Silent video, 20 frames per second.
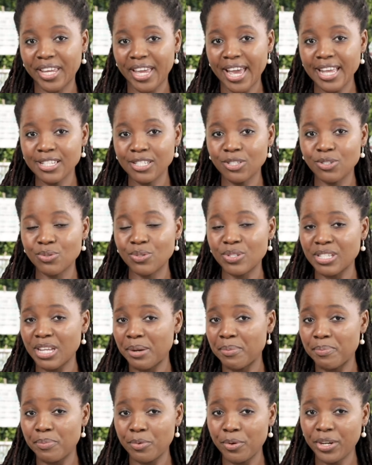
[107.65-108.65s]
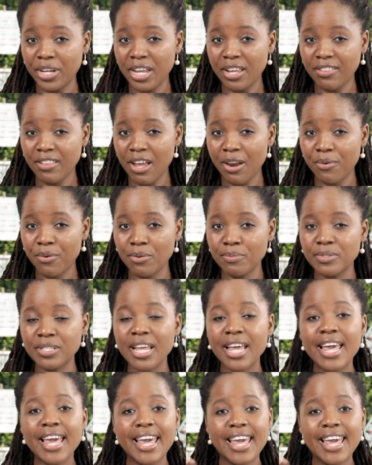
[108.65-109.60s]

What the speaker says: guests to start booking their rooms,